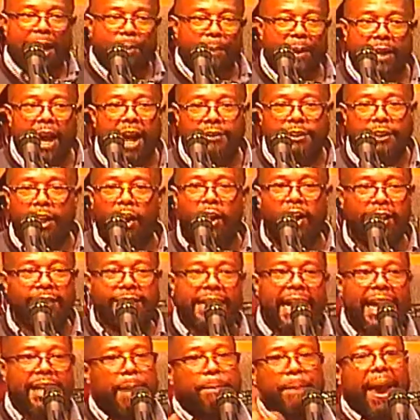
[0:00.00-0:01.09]
because the Lord has
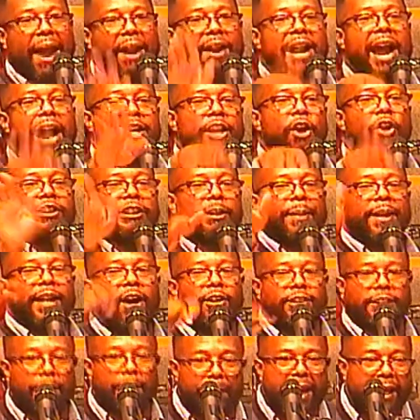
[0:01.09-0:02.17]
said the battle not yours, it
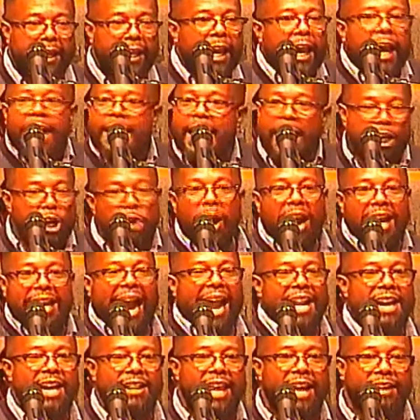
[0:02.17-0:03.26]
belongs to me, that you ain't
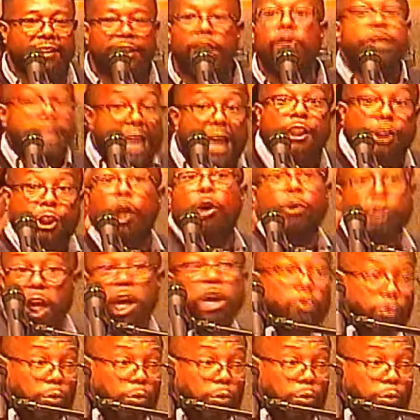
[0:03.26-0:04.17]
got nothing else to do. Yes, you do.